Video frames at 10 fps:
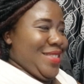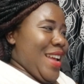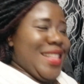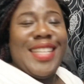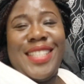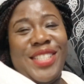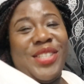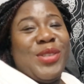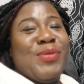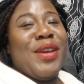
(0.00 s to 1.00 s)
I think this is
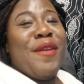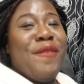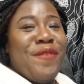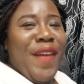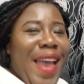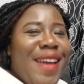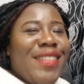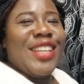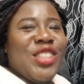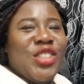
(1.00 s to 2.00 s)
gonna be a
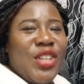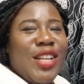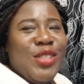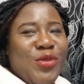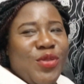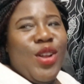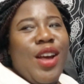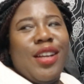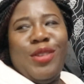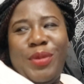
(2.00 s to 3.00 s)
very short
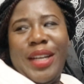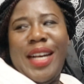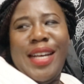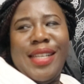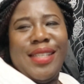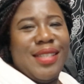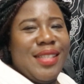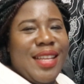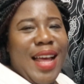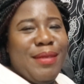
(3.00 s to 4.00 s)
vlog
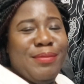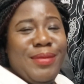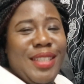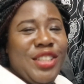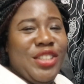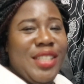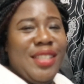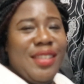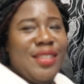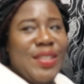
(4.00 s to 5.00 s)
because I'm literally
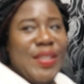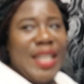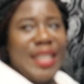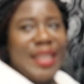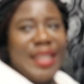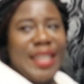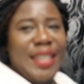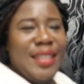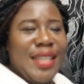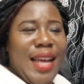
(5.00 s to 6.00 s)
not doing
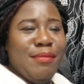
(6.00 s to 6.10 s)
anything.